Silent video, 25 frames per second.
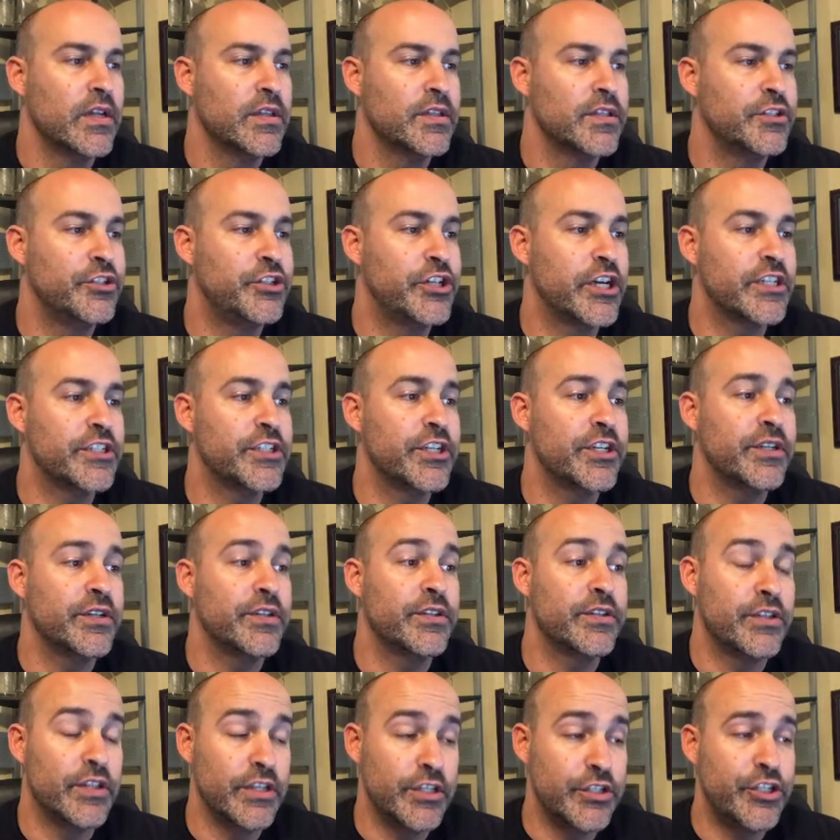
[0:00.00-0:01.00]
The judges,
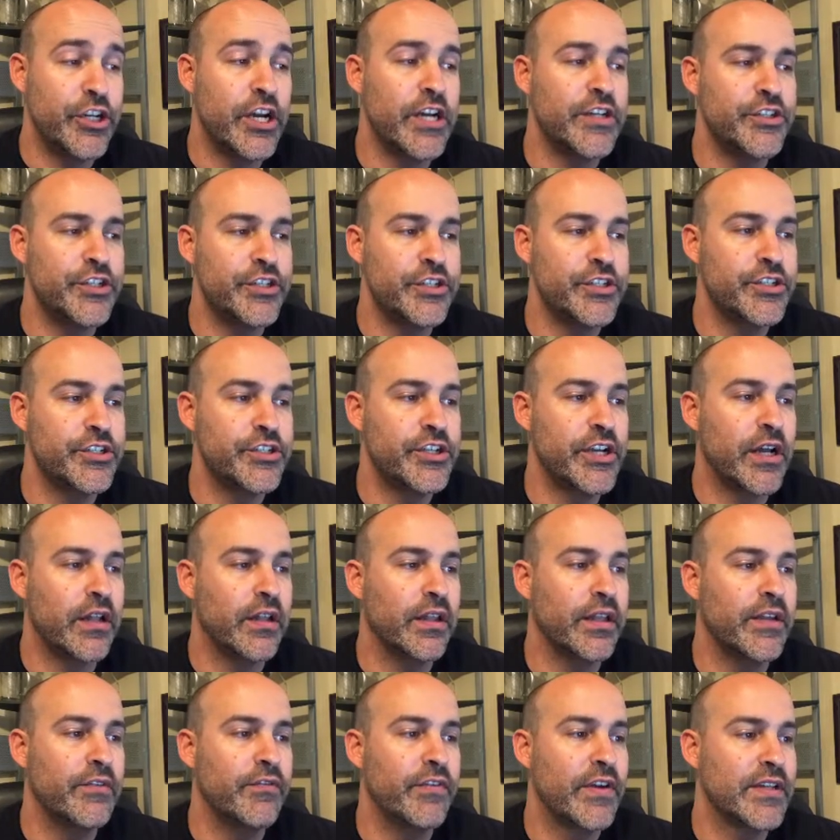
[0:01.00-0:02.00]
the judges
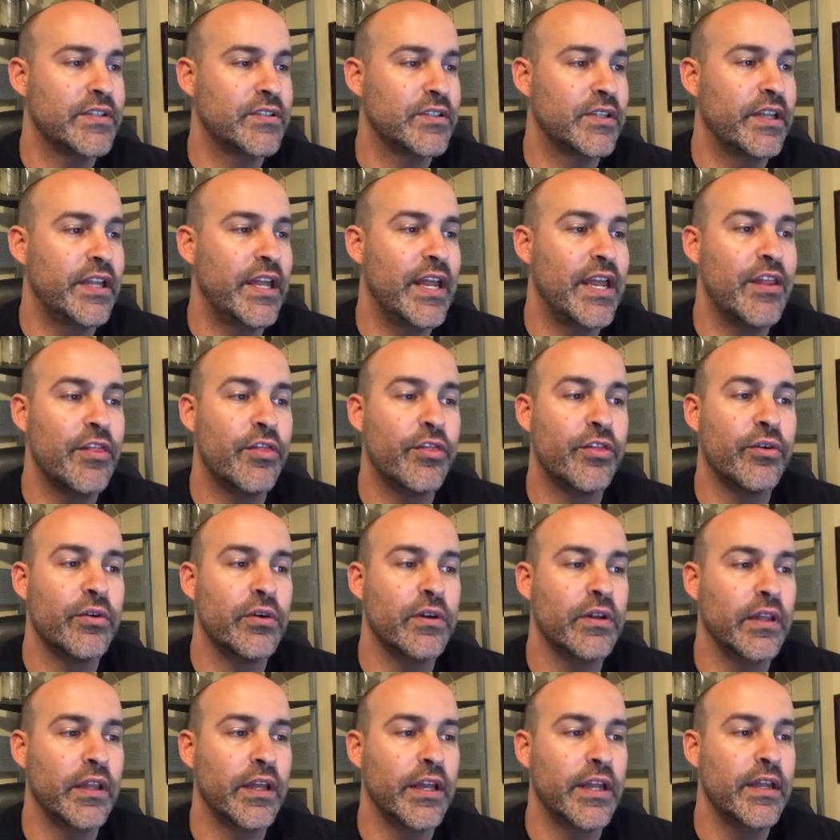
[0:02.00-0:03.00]
shall investigate
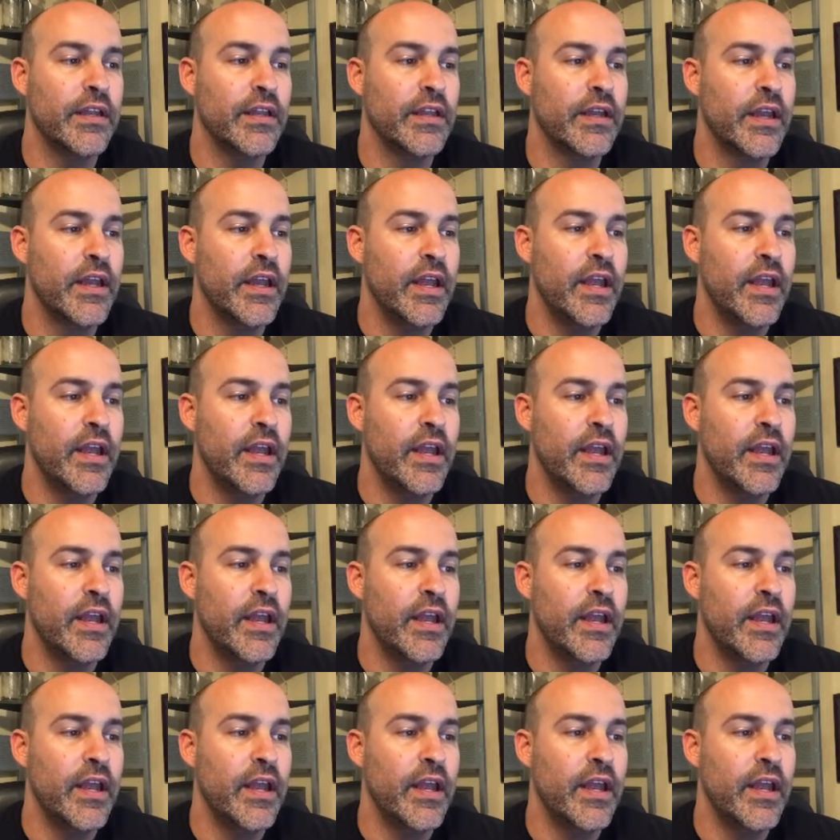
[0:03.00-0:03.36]
thoroughly,